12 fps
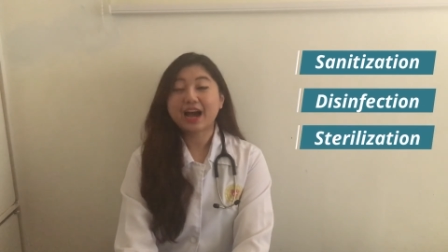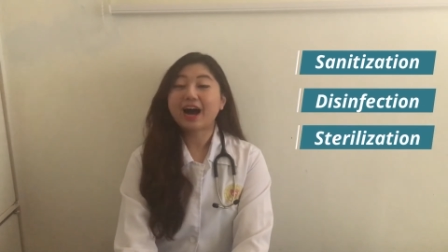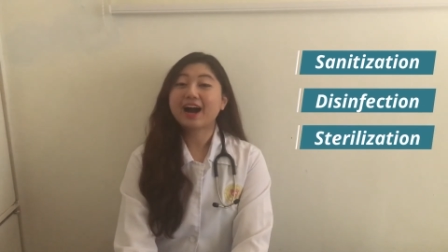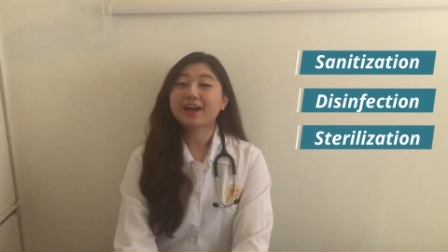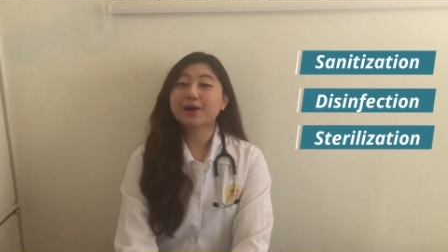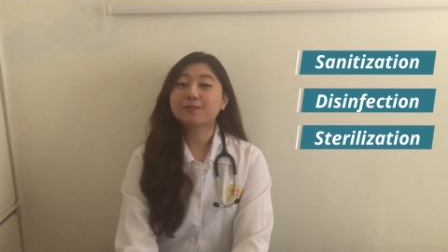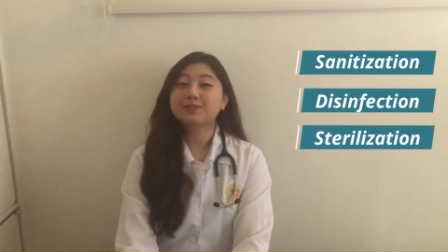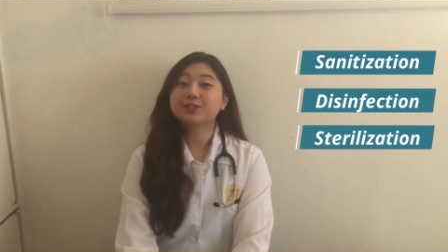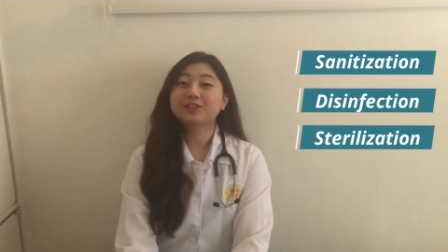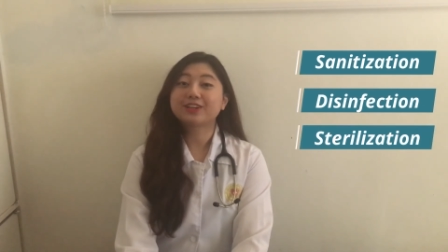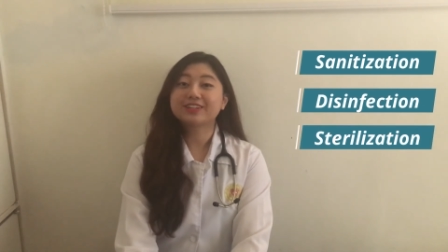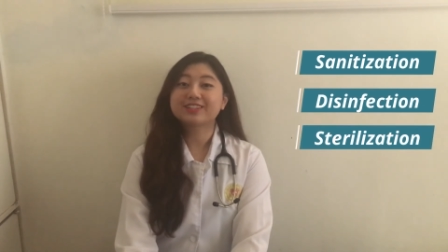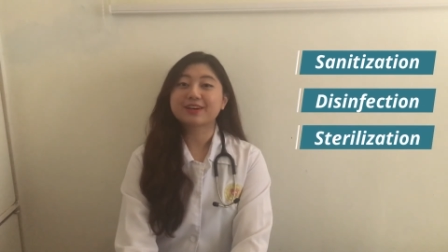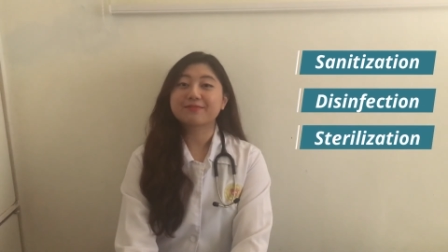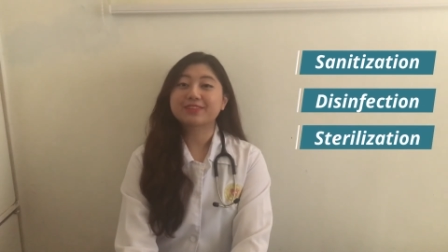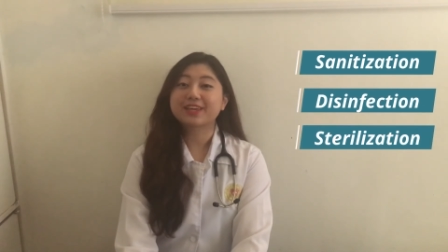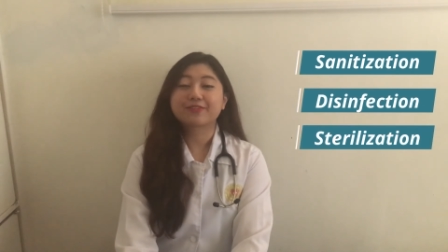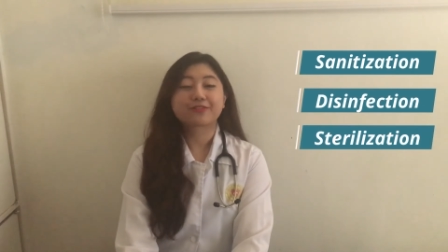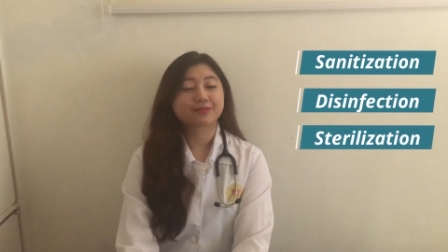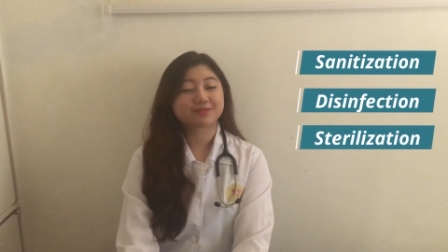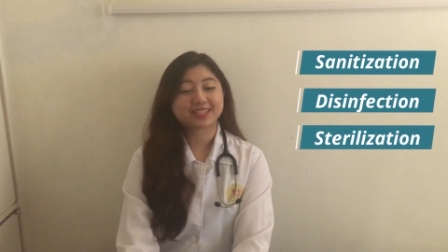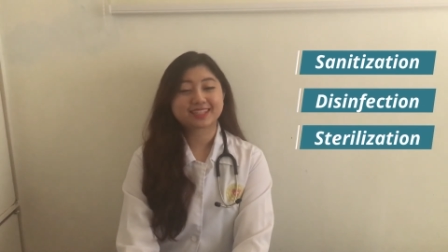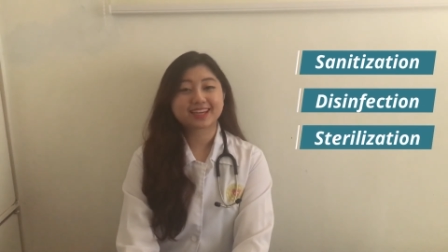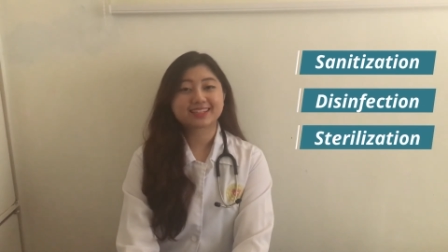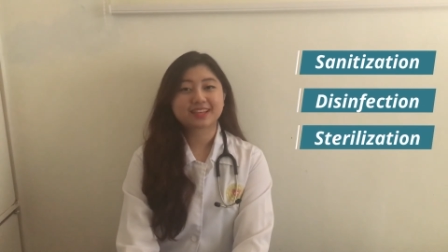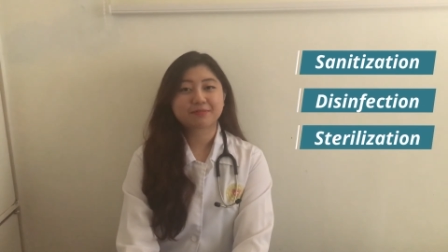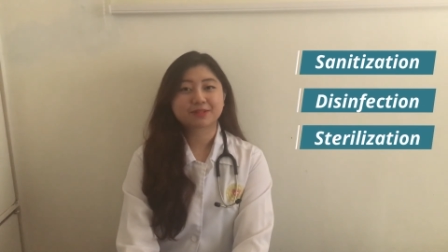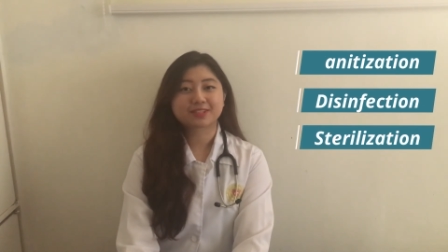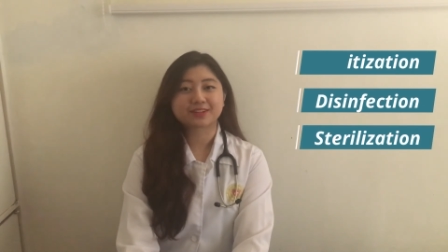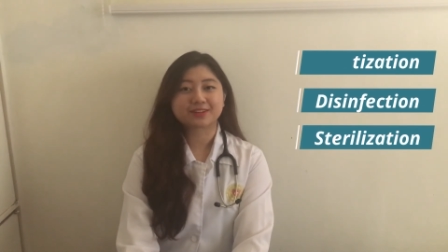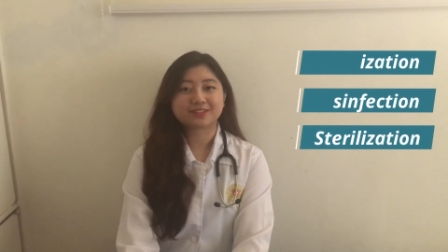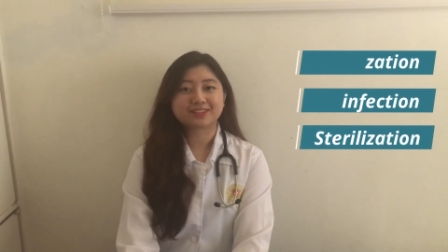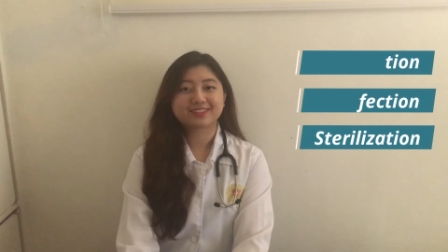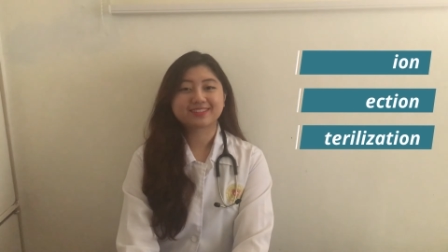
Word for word: I hope you learned something from today's episode.